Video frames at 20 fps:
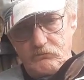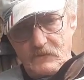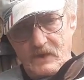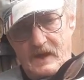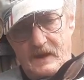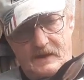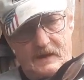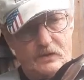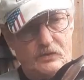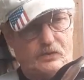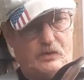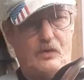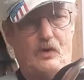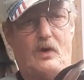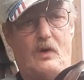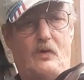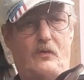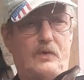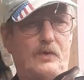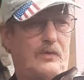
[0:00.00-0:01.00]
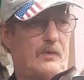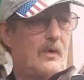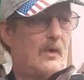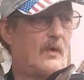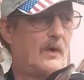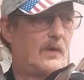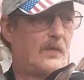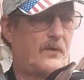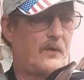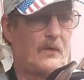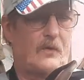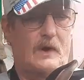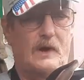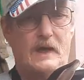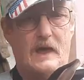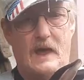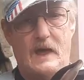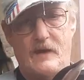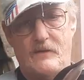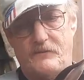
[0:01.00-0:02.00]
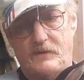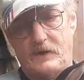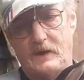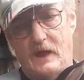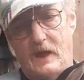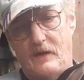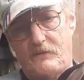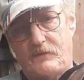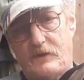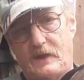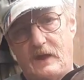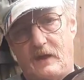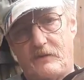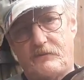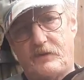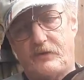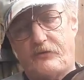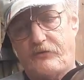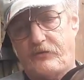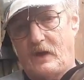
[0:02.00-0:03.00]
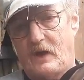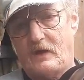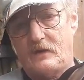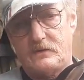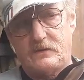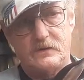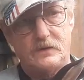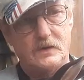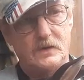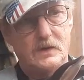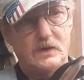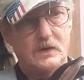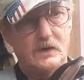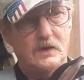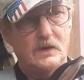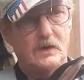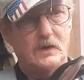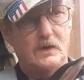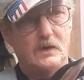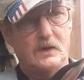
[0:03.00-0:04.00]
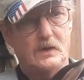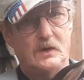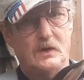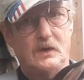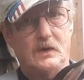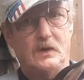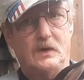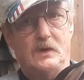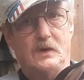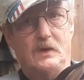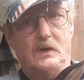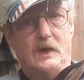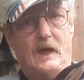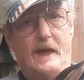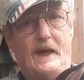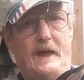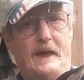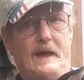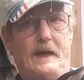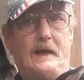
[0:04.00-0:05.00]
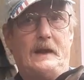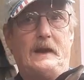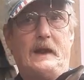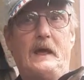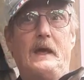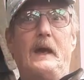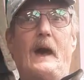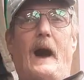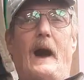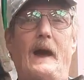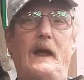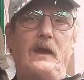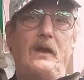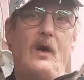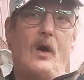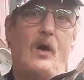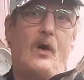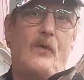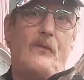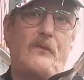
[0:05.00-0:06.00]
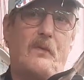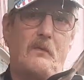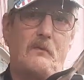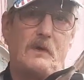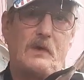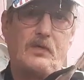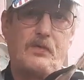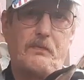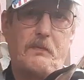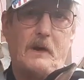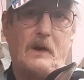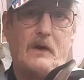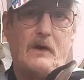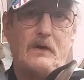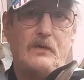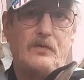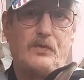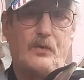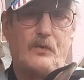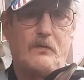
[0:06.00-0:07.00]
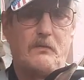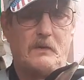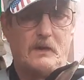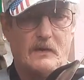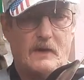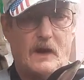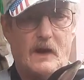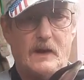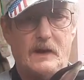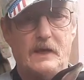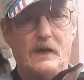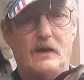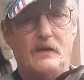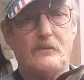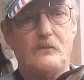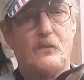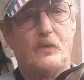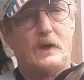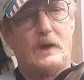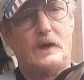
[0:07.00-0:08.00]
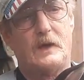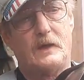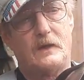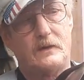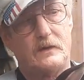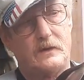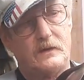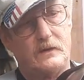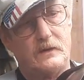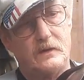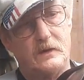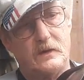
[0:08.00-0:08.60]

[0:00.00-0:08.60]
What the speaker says: and this girl was going through a heavy, heavy, heavy shed. And I know from experience with Melania, when